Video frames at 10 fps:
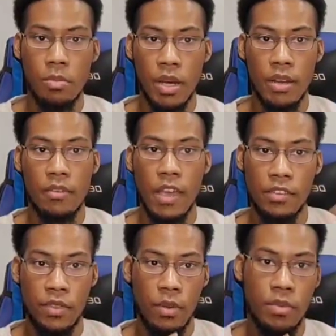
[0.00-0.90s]
But
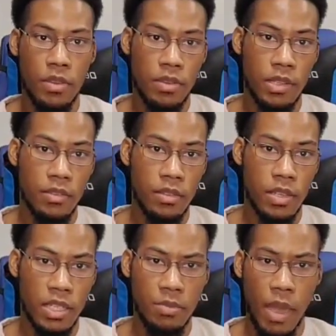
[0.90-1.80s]
as for the
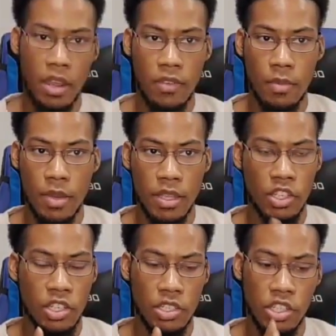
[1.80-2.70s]
Hispanic female, I
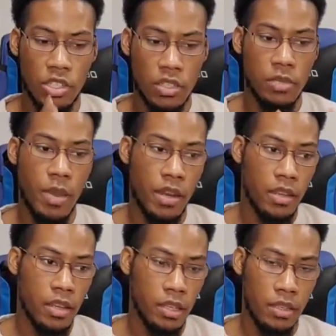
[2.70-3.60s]
think she's
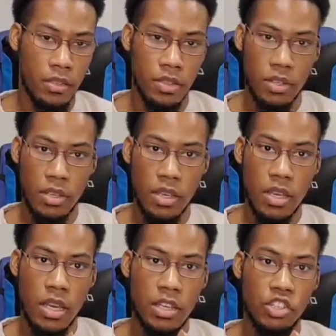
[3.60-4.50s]
Hispanic, at least
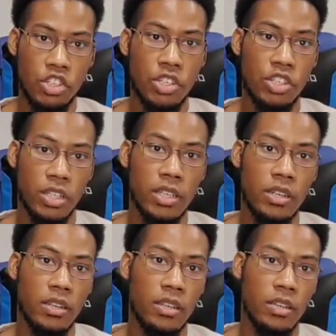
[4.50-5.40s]
she should
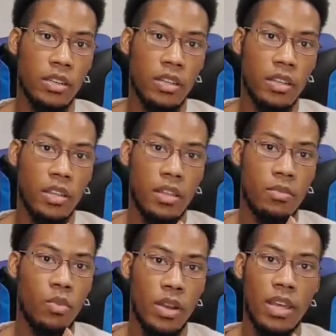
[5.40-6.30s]
get
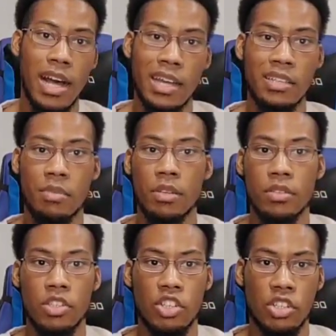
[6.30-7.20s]
one of the highest
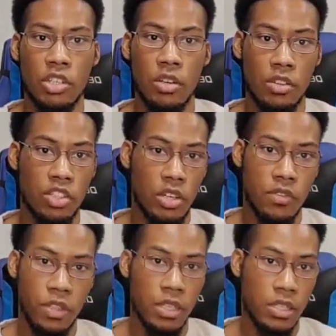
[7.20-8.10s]
penalties. She should go to jail
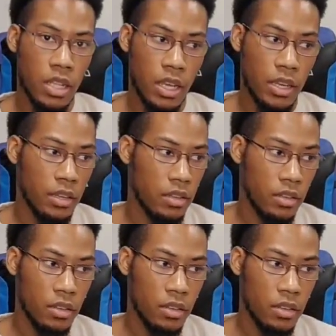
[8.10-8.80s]
for at least, like,